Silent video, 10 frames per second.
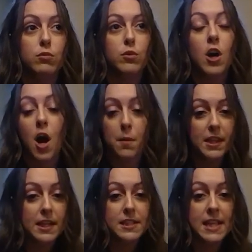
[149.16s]
come to
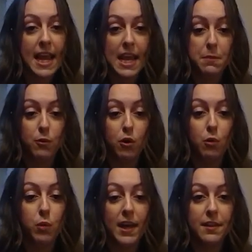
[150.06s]
the table
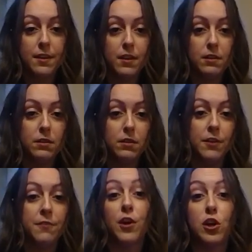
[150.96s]
with the
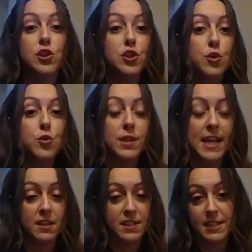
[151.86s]
first
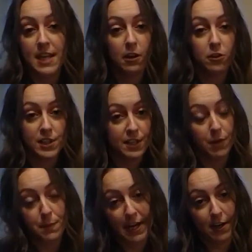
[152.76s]
$2,000 in
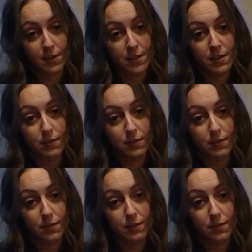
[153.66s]
repairs